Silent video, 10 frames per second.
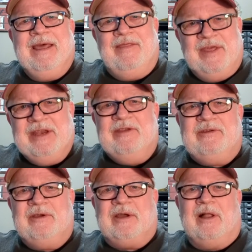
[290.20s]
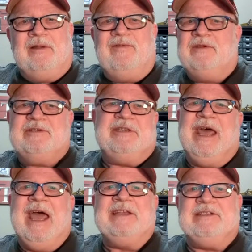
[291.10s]
Then you took all of those
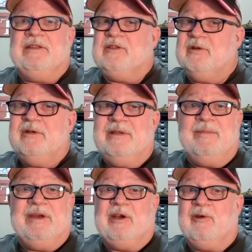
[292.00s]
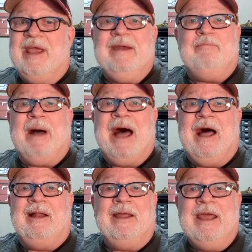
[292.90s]
stacks and threw them in a great
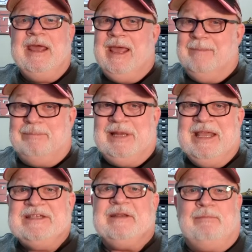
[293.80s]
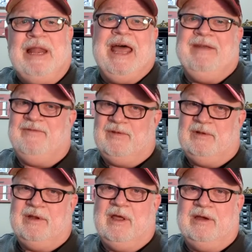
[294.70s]
pile and placed a
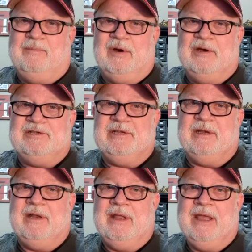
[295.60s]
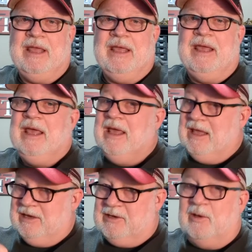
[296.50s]
blindfold on a person
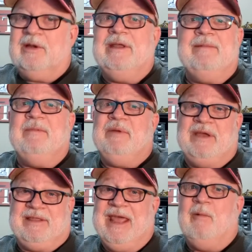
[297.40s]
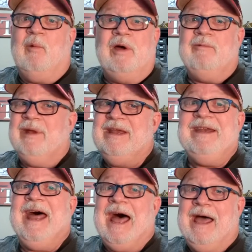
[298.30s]
and told him to pick that one red
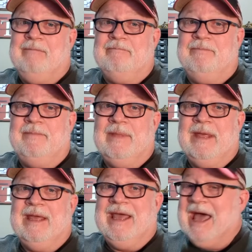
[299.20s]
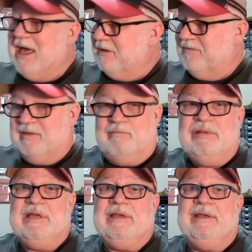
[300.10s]
dime out of the
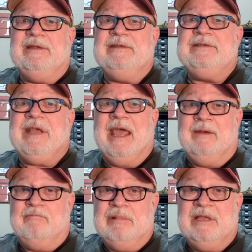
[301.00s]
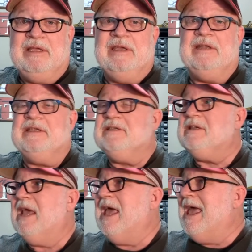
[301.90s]
billions and billions
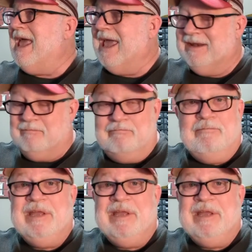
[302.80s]
and